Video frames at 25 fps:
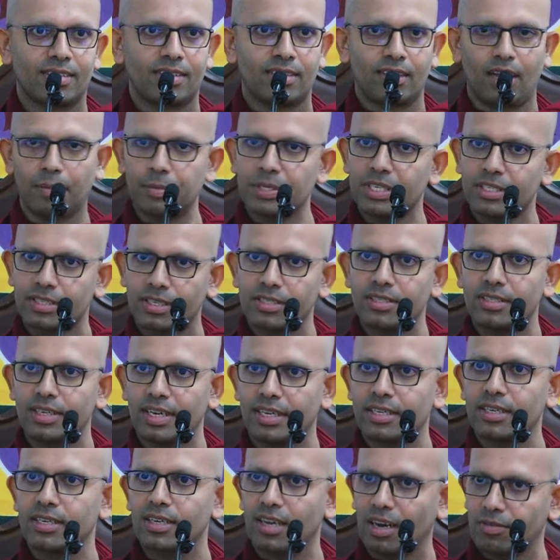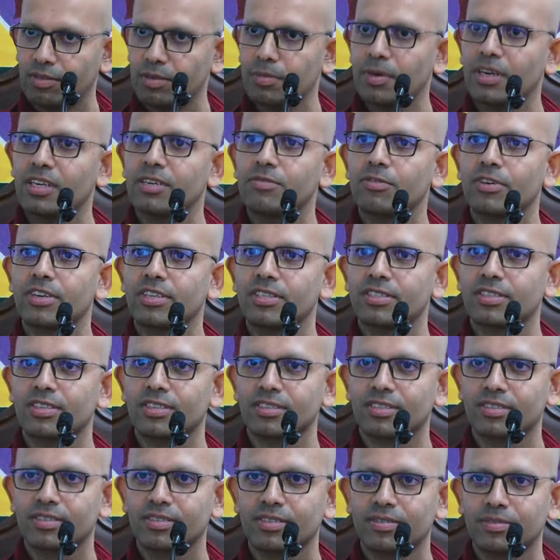I mean, just take a Kavibana for
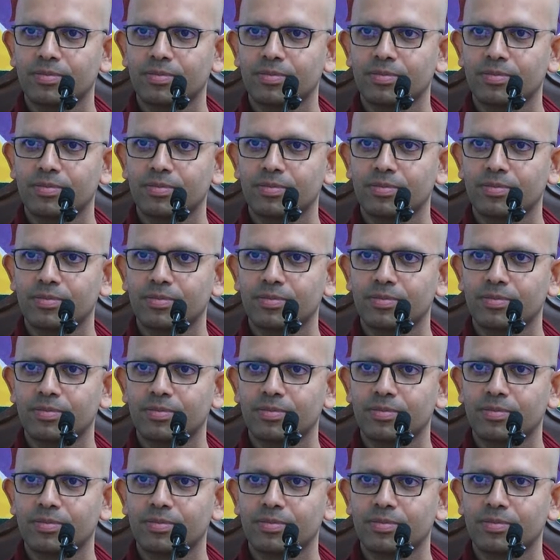instance.